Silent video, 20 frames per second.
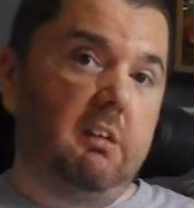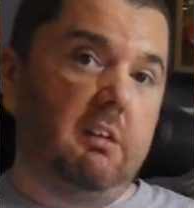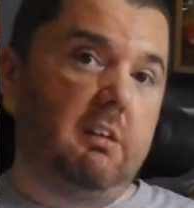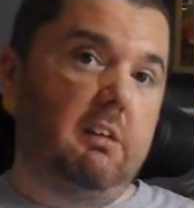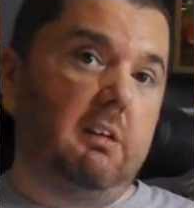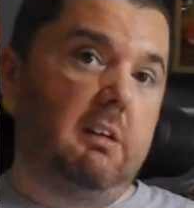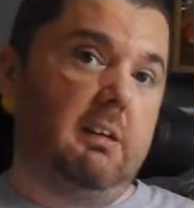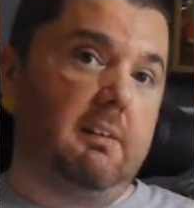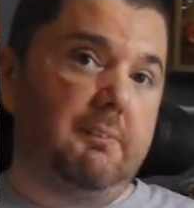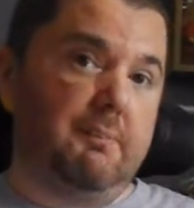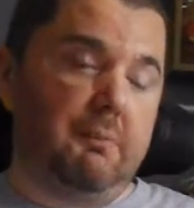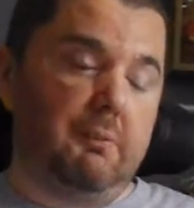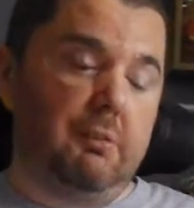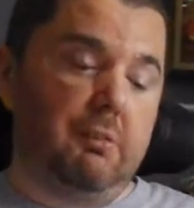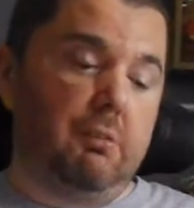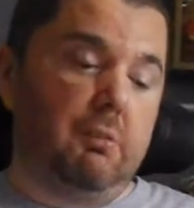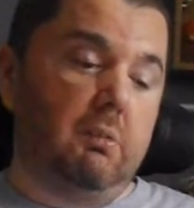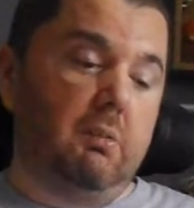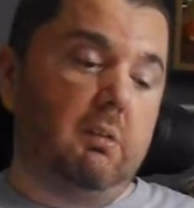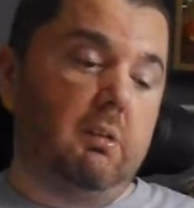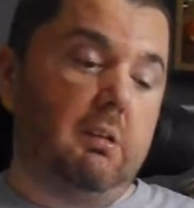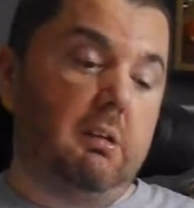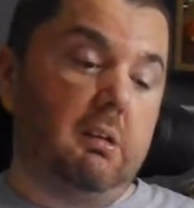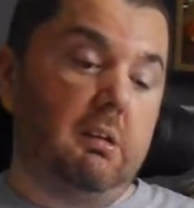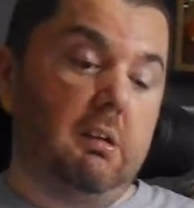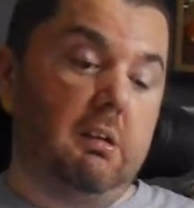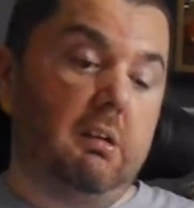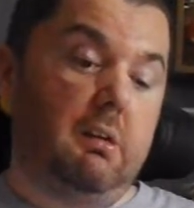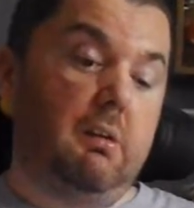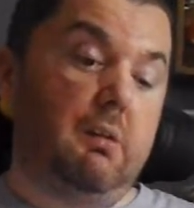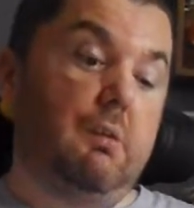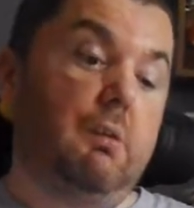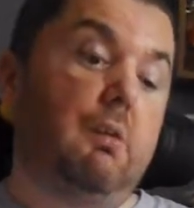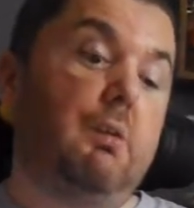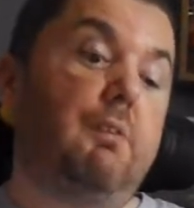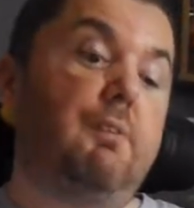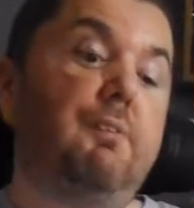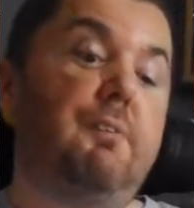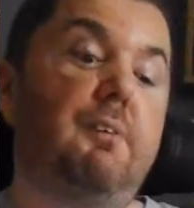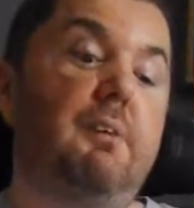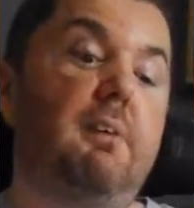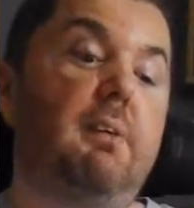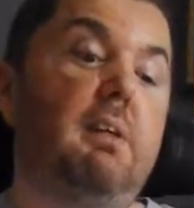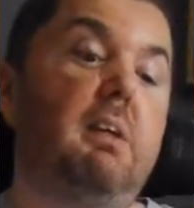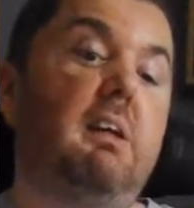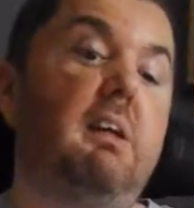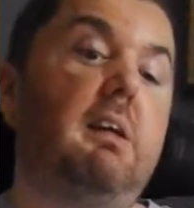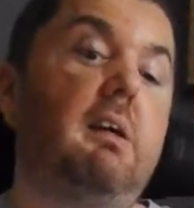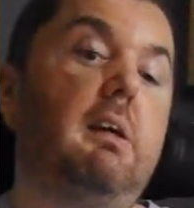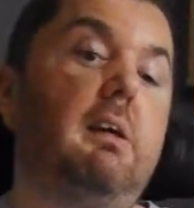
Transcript: I love white chocolate. Often the